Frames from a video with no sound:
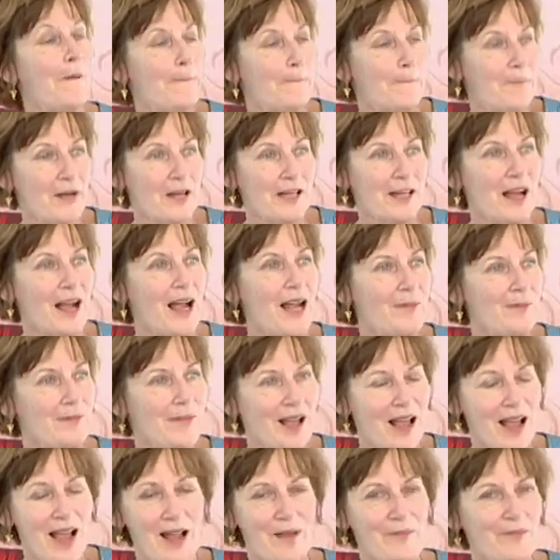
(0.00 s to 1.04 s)
But I'm,
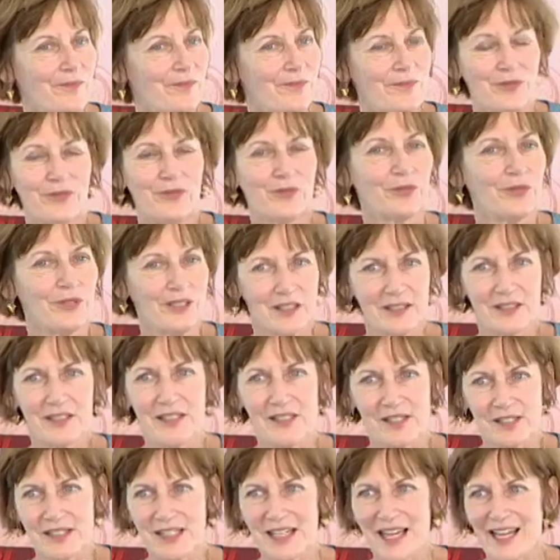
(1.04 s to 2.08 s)
I'm thrilled
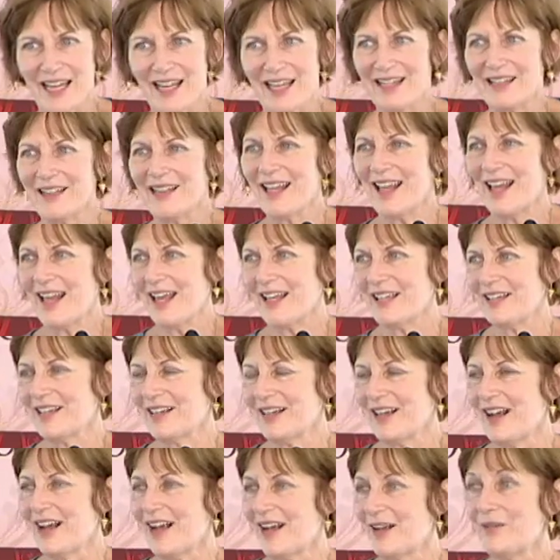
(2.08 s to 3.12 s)
to say that
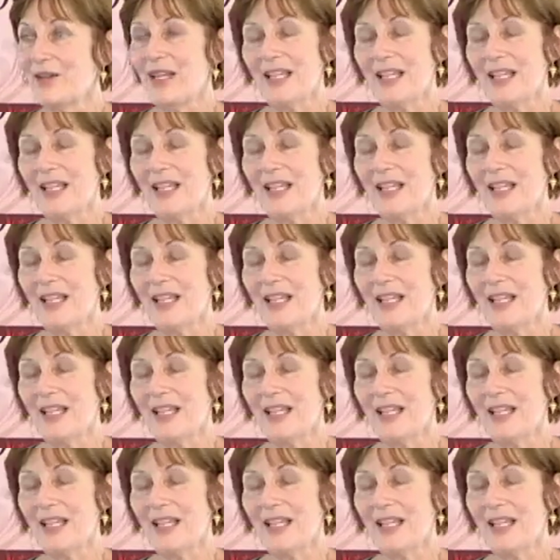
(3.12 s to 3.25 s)
uh,